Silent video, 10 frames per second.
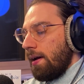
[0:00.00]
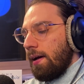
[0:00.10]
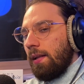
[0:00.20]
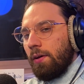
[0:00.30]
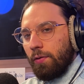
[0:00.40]

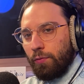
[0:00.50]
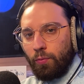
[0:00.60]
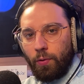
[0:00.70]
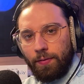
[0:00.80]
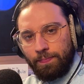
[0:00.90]
Hello
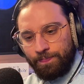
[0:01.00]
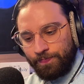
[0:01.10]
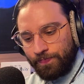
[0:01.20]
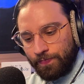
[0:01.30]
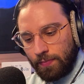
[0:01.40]
everyone,
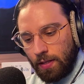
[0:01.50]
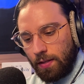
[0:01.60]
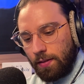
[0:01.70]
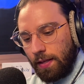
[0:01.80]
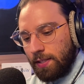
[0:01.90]

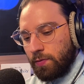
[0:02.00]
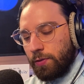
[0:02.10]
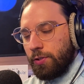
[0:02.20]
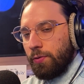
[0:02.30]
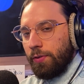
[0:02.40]
thanks for
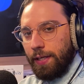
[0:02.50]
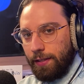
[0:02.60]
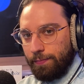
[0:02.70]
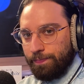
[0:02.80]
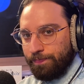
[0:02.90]
tuning in.
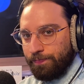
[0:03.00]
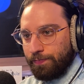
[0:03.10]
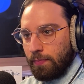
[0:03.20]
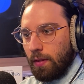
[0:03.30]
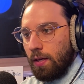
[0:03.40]

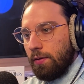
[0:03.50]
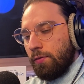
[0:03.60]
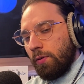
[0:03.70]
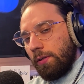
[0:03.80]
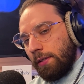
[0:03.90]
If you
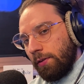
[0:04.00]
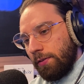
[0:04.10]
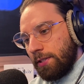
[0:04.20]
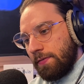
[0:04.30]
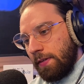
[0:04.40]
clicked on
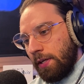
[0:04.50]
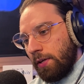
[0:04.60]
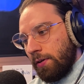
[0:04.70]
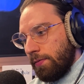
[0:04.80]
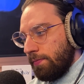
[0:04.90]
this
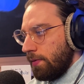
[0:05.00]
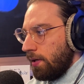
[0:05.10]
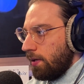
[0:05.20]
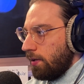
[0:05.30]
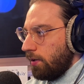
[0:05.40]
video,
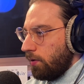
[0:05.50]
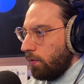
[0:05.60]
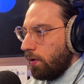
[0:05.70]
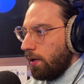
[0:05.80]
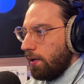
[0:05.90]
you
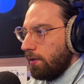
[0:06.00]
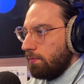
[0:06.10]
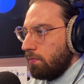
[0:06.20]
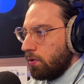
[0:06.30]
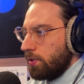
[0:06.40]
are
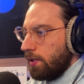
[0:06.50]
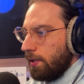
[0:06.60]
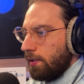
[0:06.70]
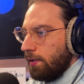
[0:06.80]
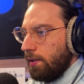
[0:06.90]
most
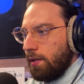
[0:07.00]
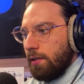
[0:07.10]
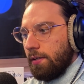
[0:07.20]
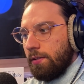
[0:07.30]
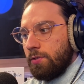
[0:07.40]
likely
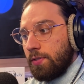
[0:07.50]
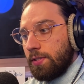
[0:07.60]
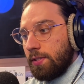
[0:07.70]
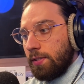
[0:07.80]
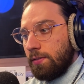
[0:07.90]
are
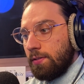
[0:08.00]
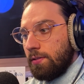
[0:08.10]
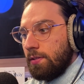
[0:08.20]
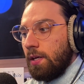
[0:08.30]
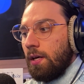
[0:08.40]
interested
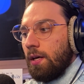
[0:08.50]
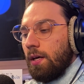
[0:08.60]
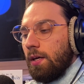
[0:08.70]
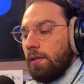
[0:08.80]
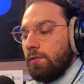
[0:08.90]

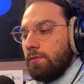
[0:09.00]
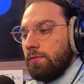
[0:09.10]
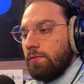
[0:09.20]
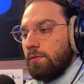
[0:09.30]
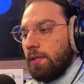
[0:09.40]

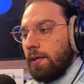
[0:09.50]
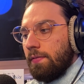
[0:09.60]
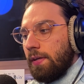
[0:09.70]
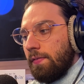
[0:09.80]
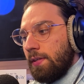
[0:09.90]
in the
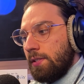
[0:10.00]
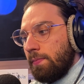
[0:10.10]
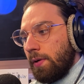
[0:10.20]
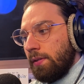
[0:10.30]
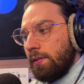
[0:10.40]
VFX
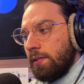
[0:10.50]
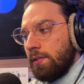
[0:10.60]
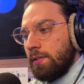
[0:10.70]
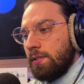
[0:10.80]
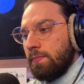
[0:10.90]

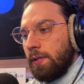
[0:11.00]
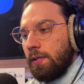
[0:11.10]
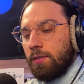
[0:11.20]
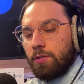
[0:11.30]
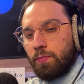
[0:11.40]
Apprentice
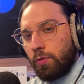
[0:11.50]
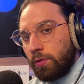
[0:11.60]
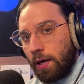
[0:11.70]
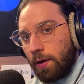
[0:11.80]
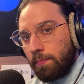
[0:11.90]
Beginners
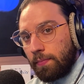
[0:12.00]
Bootcamp,